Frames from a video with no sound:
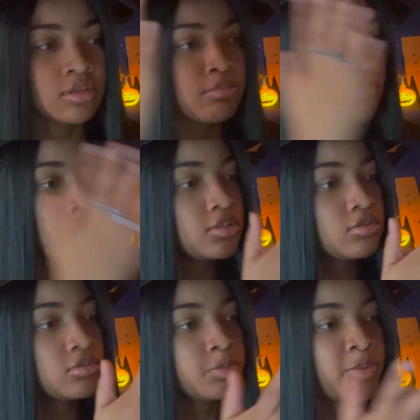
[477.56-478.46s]

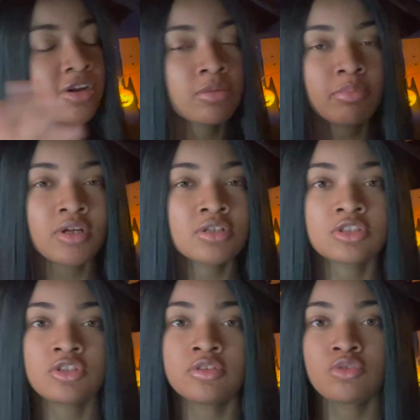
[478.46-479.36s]
Monster to spider
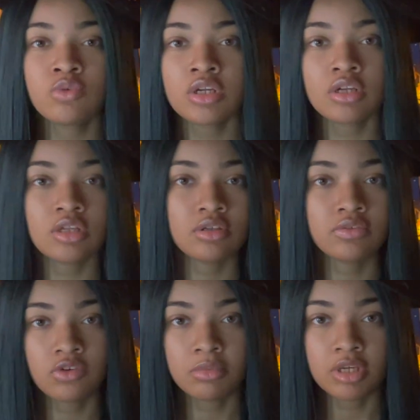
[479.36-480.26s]
comparison, you're doing nothing for me.